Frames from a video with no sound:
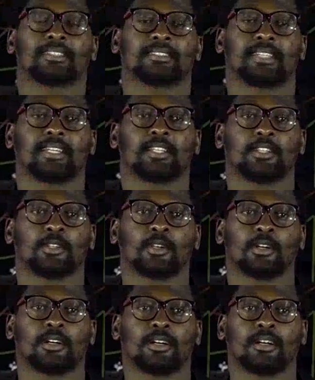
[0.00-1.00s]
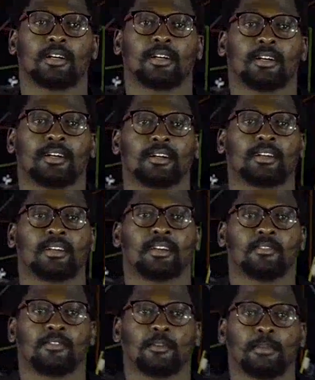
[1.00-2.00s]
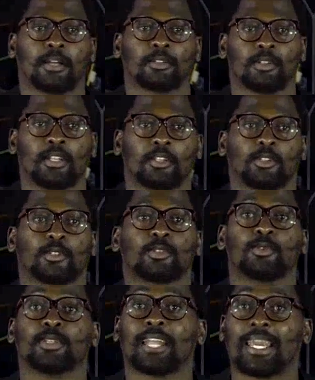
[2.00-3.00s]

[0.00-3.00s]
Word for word: Send your food bank donation to